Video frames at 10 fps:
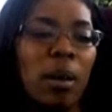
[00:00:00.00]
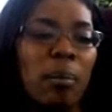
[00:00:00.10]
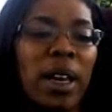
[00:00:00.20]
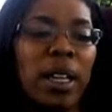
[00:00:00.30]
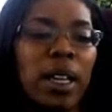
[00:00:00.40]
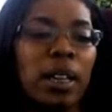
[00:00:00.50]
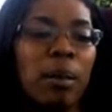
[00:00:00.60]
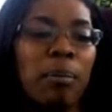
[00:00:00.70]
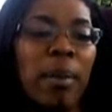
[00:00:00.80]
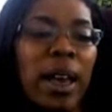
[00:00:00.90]

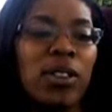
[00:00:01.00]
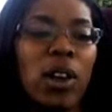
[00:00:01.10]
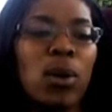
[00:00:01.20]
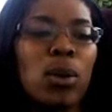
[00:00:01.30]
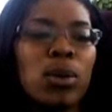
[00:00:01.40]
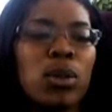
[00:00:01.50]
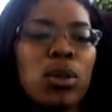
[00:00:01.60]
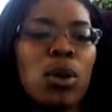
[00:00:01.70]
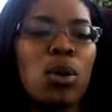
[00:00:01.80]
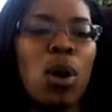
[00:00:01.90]
May those
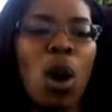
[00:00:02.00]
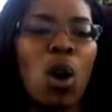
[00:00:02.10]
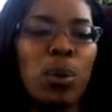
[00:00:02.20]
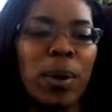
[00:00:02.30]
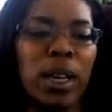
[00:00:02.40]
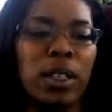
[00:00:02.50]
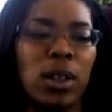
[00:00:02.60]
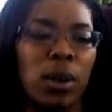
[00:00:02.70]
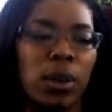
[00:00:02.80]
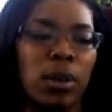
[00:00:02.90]
who hope in
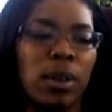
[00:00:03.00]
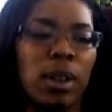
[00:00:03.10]
you